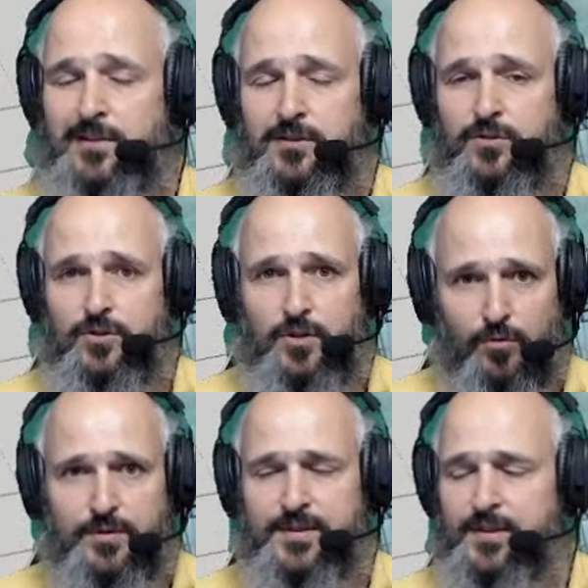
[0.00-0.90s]
don't
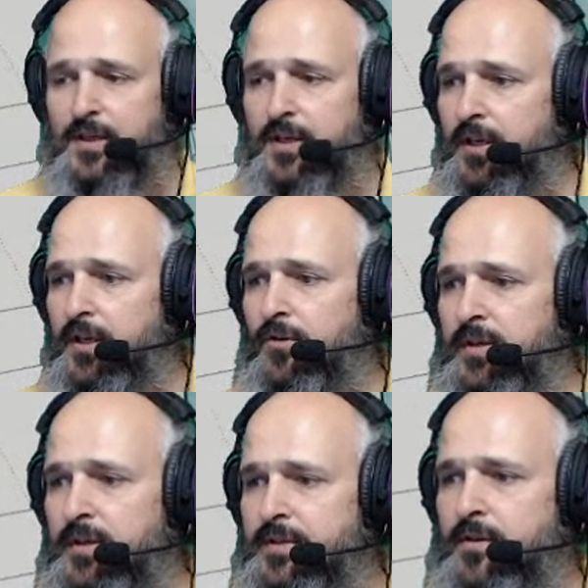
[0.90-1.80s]
see here is
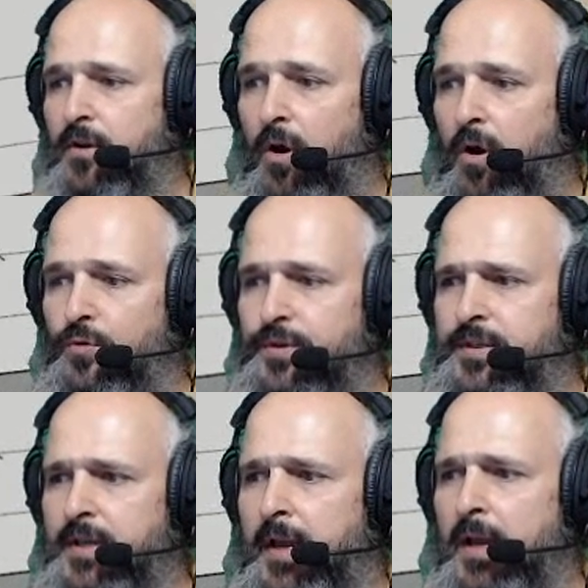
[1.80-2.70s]
the hose,
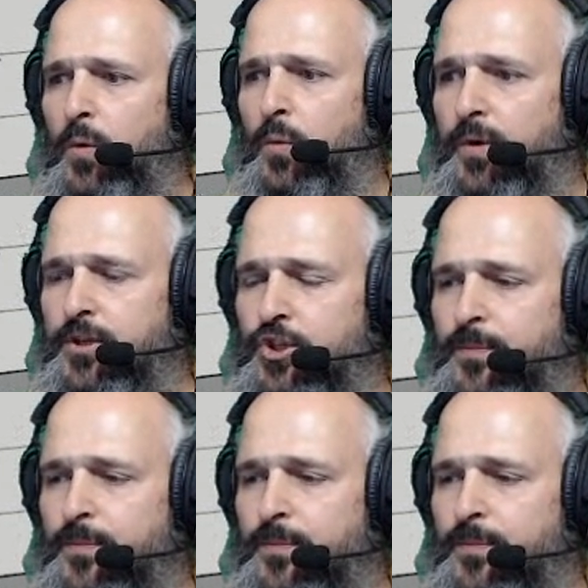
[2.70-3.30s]
which